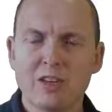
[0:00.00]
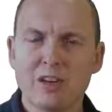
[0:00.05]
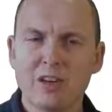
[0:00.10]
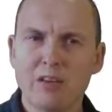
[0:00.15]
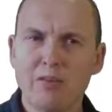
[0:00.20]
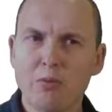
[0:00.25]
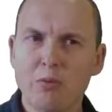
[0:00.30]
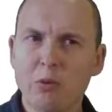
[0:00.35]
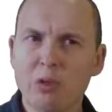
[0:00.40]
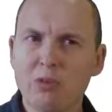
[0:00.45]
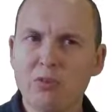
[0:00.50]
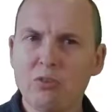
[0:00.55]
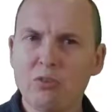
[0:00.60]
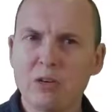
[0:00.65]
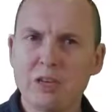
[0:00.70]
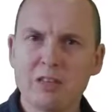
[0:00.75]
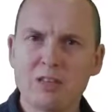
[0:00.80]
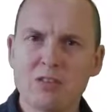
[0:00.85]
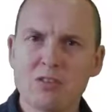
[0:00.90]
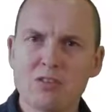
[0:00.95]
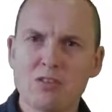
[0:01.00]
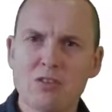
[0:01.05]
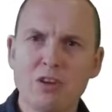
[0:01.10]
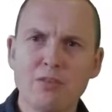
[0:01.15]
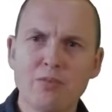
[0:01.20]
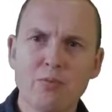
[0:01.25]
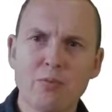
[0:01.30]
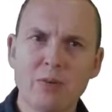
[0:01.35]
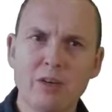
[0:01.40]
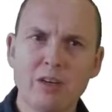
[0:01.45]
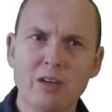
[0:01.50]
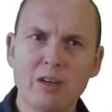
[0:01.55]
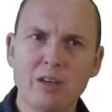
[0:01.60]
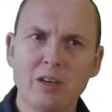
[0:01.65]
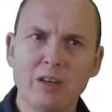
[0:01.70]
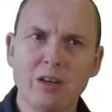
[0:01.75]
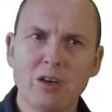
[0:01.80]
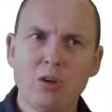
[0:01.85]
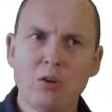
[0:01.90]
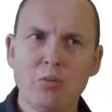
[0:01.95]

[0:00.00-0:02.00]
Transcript: And if you want to do that in software,